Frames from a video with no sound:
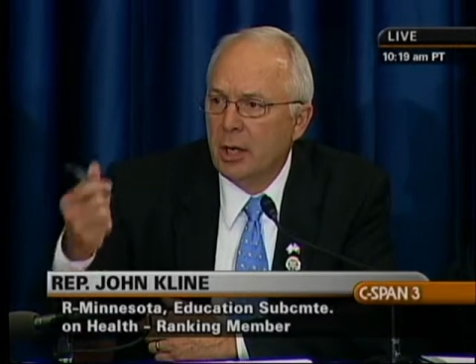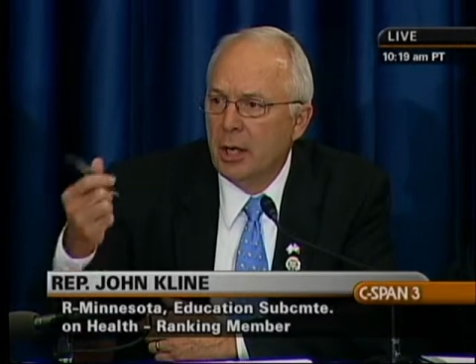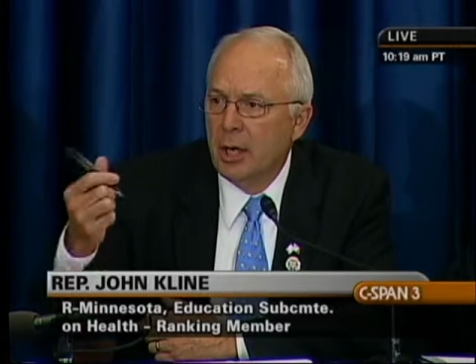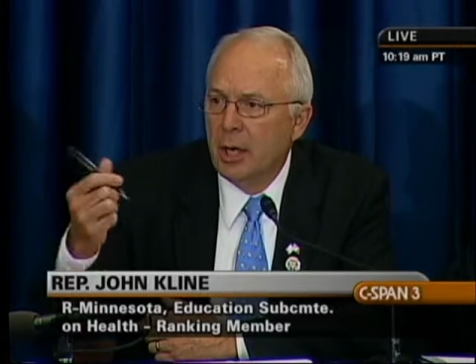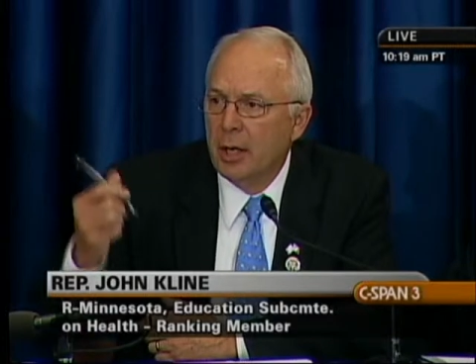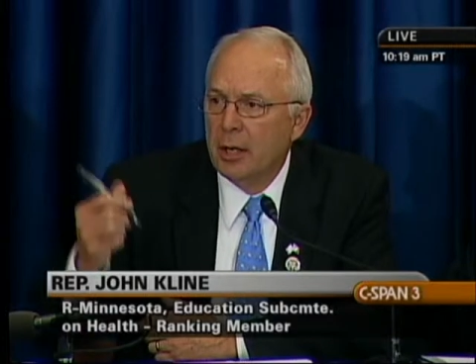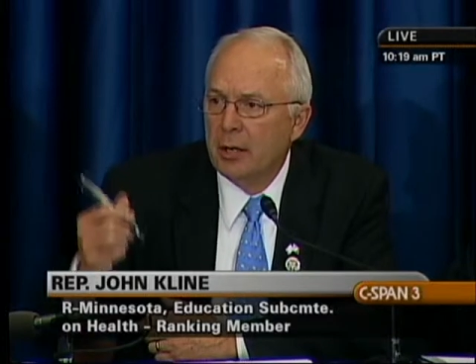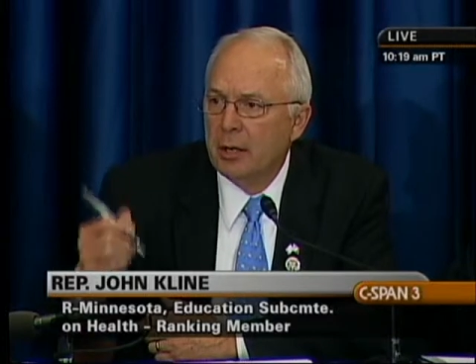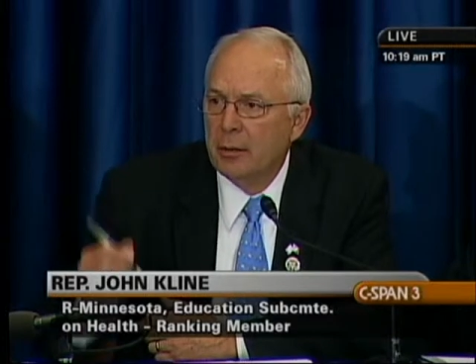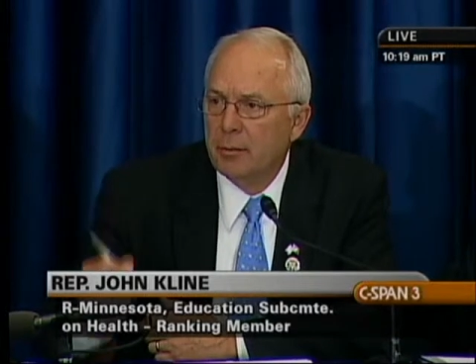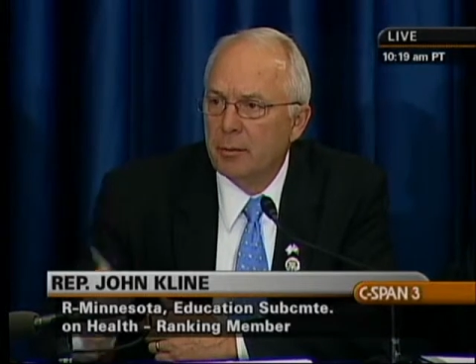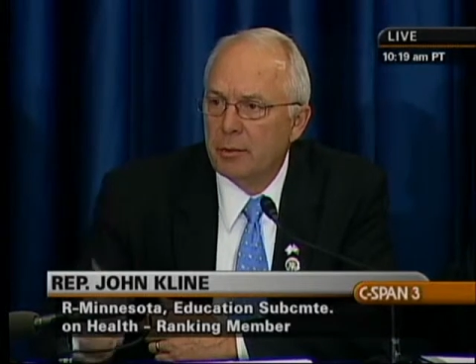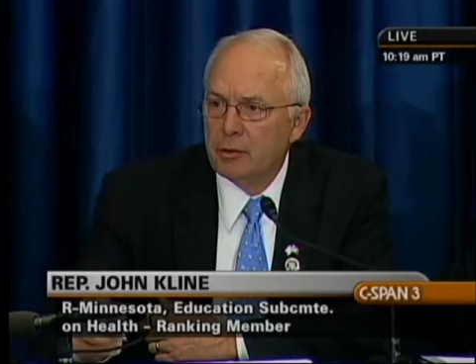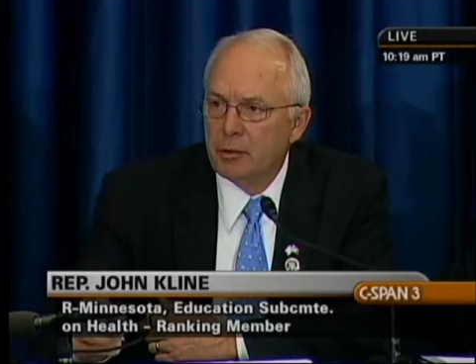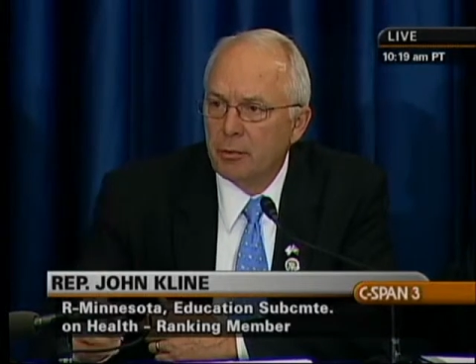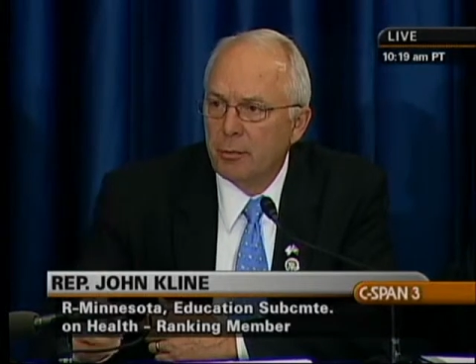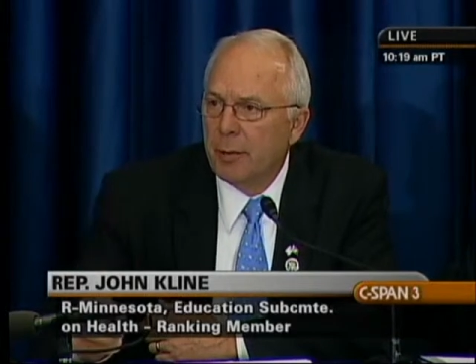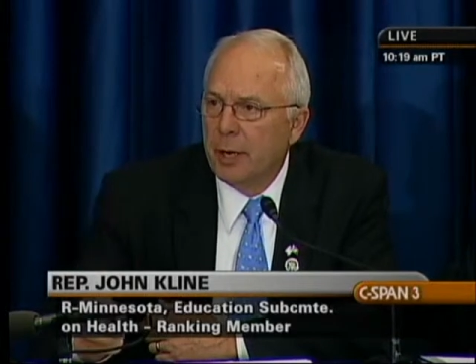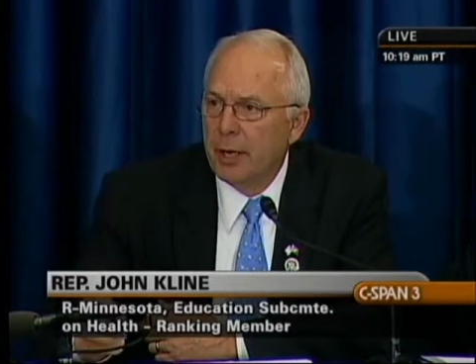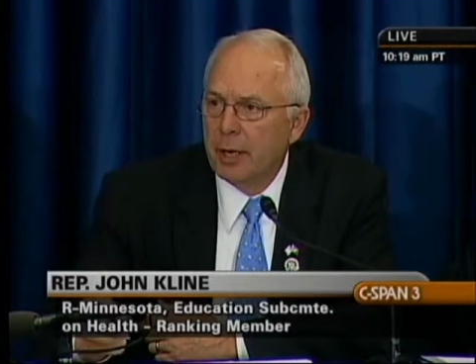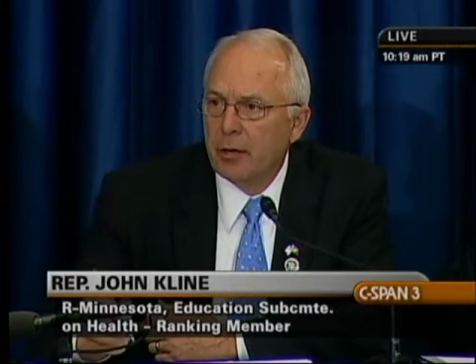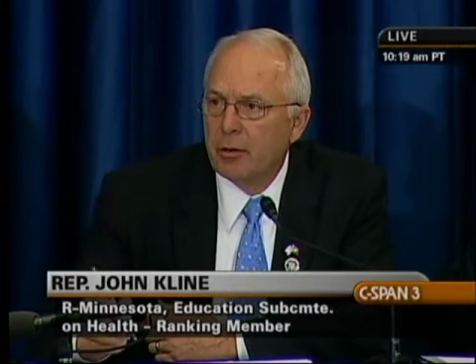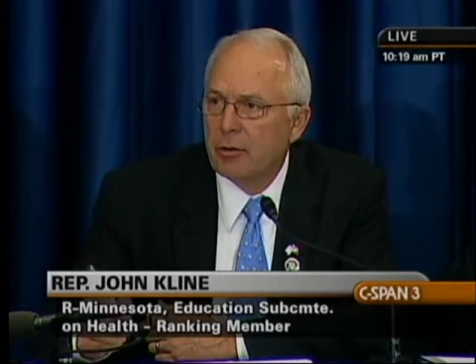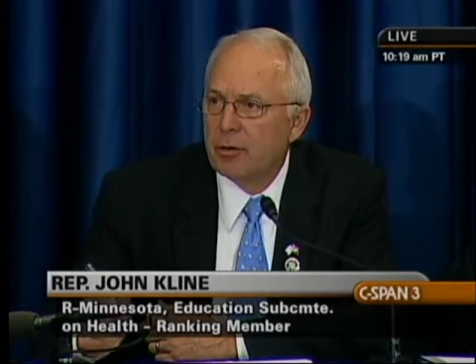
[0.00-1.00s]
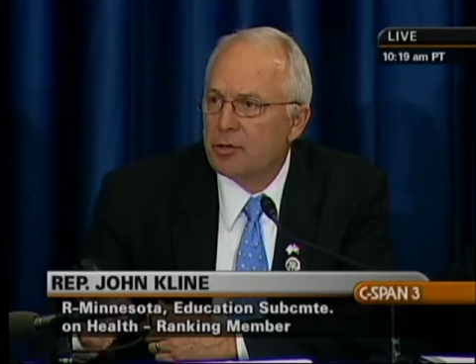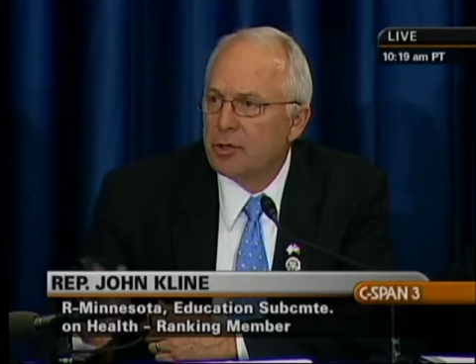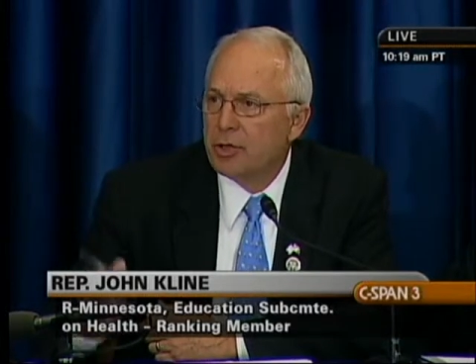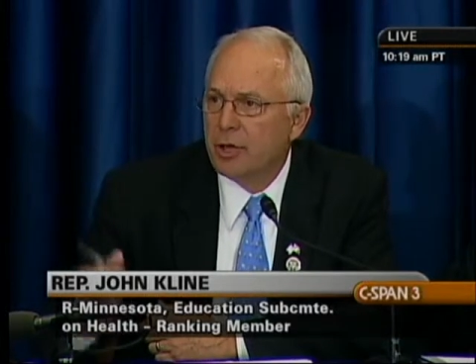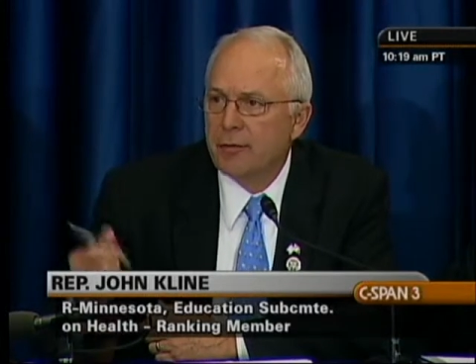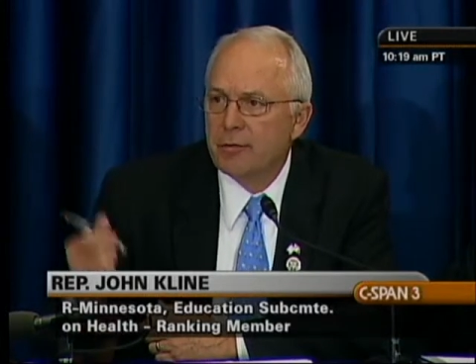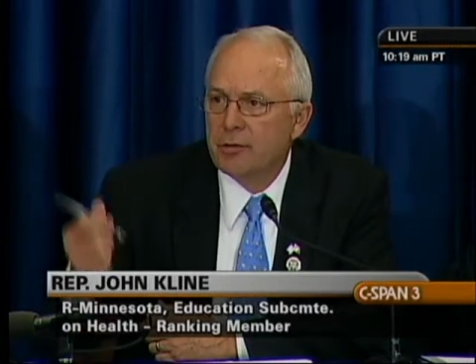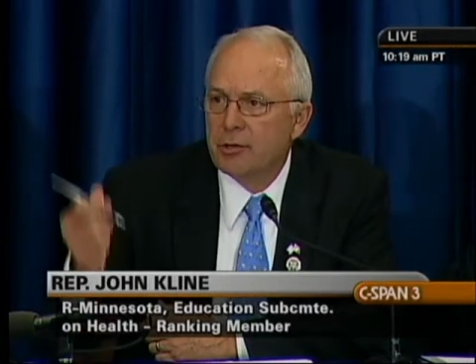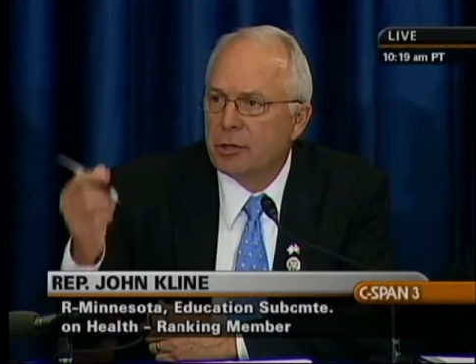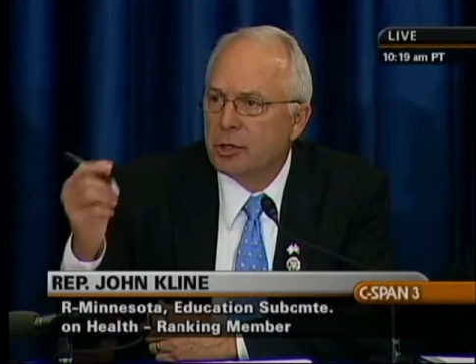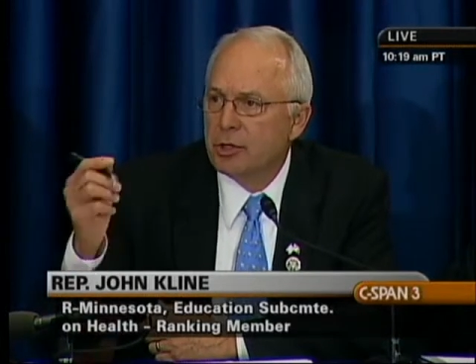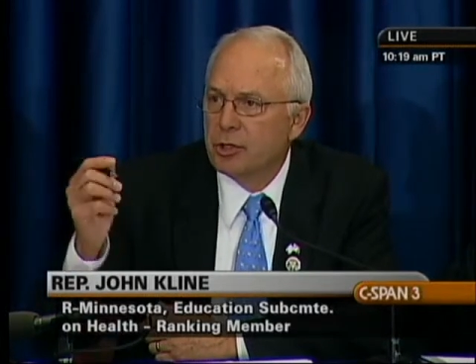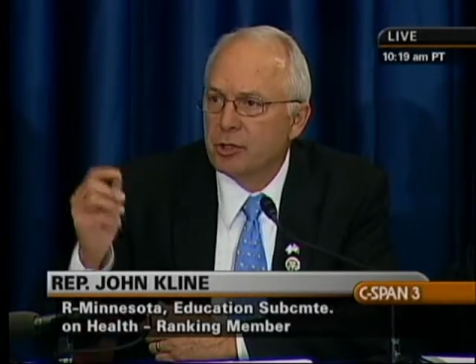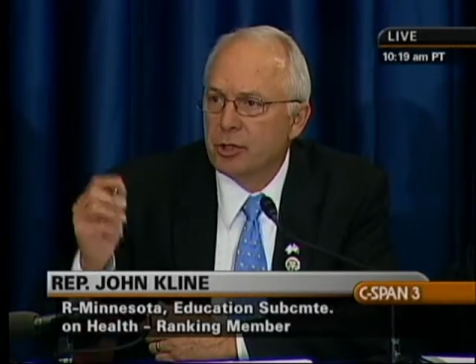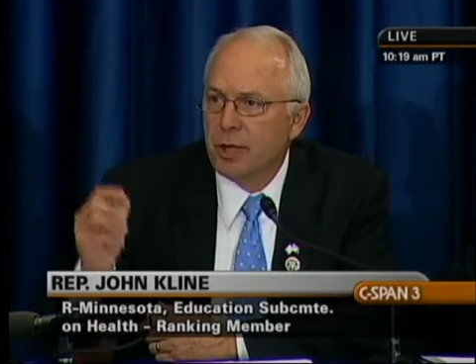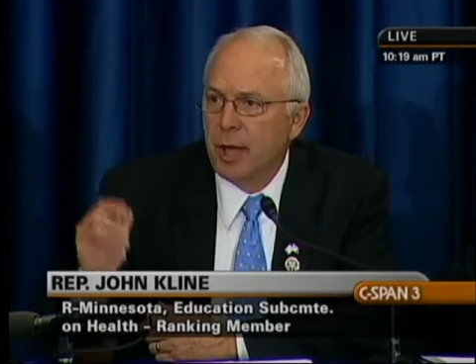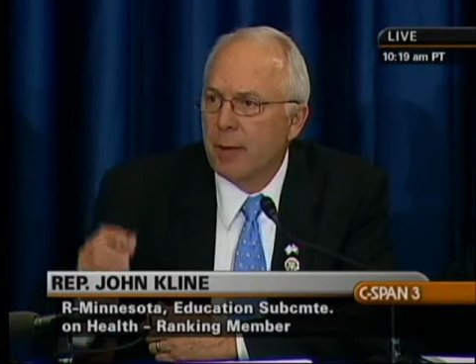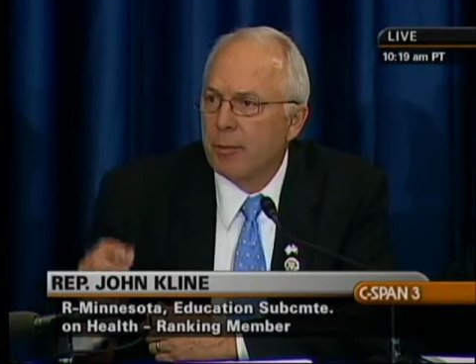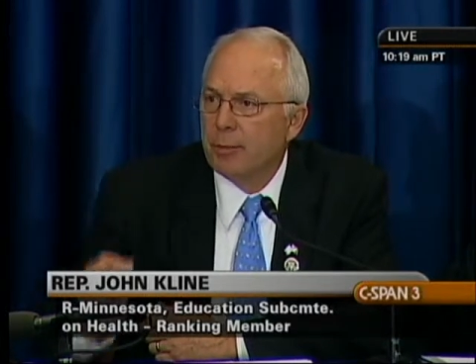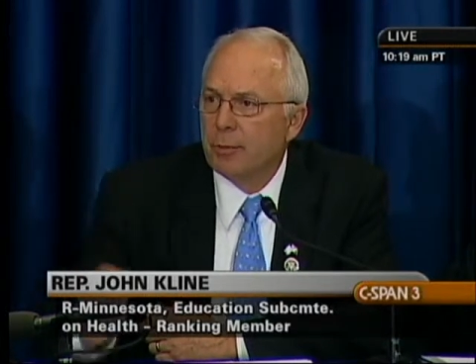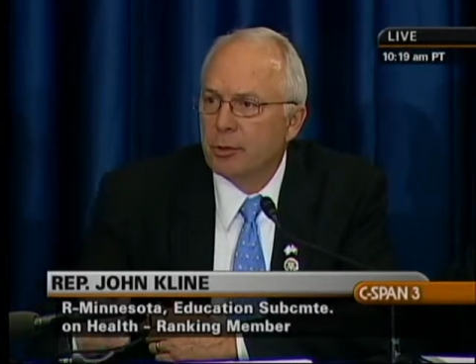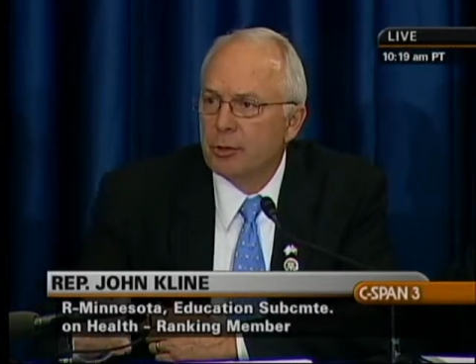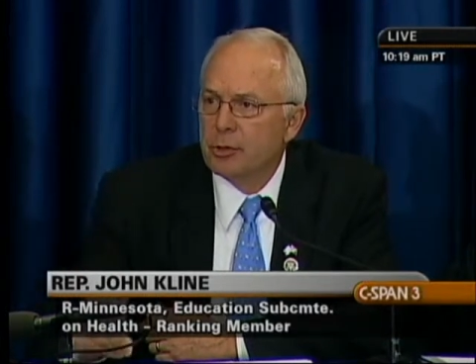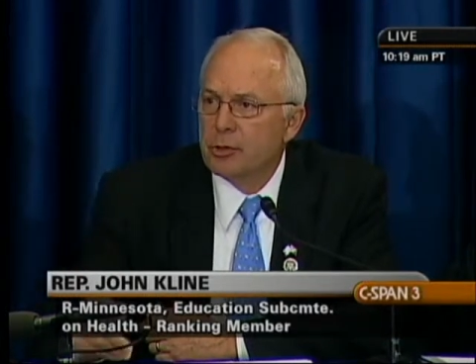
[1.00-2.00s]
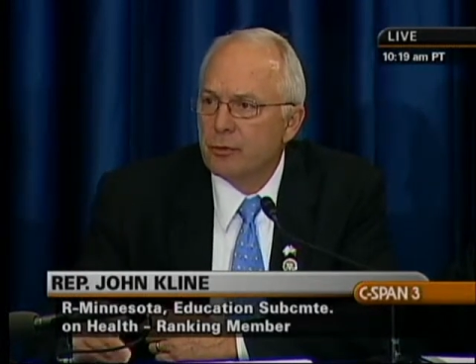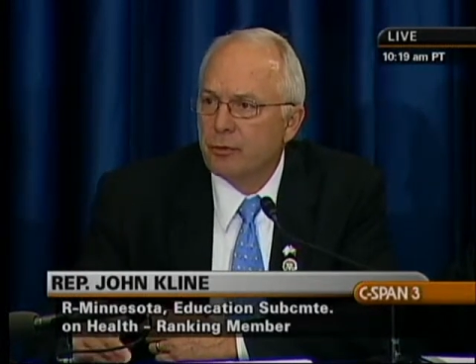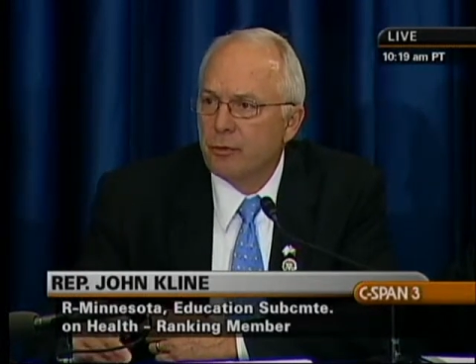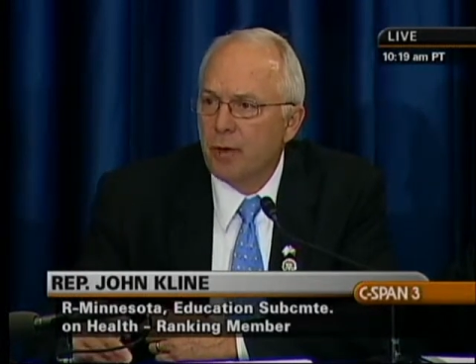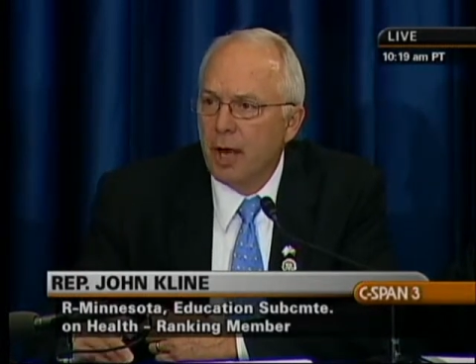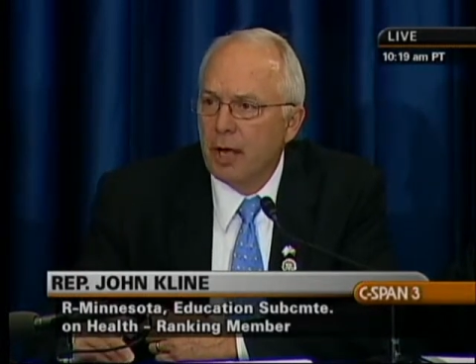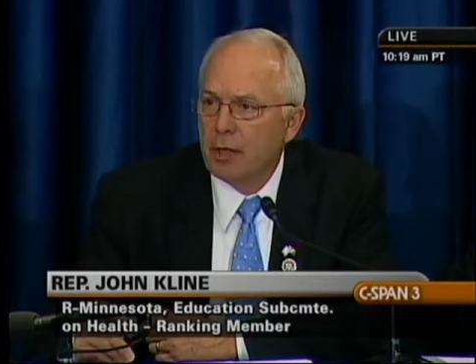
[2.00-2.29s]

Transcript: And Mr. Baker has given us examples of